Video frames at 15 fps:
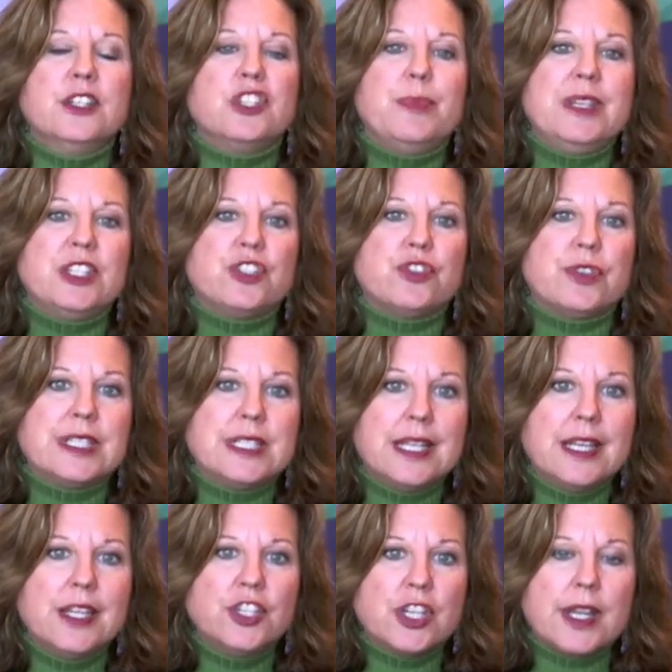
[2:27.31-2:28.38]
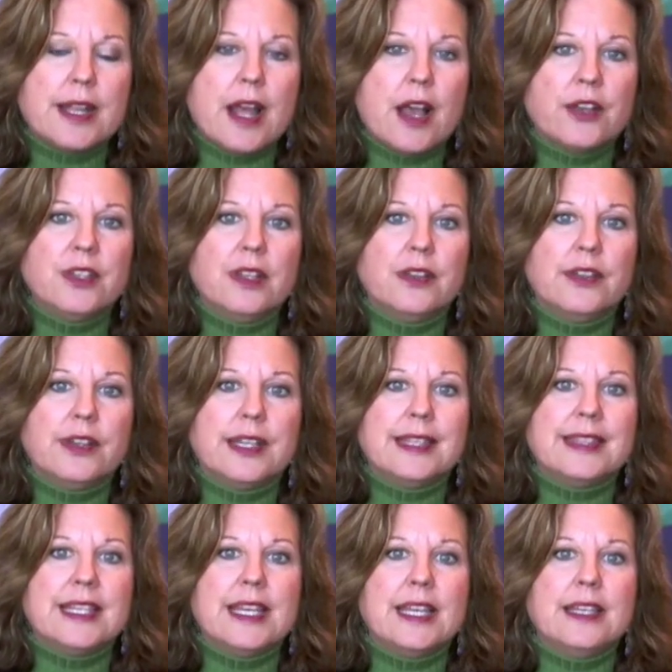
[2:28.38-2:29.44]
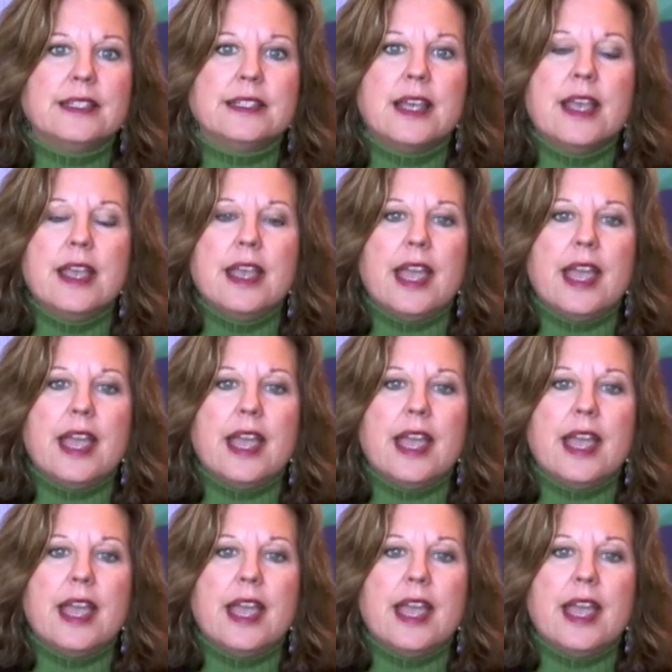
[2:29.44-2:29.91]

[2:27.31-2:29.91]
to be strategic in how you look at things,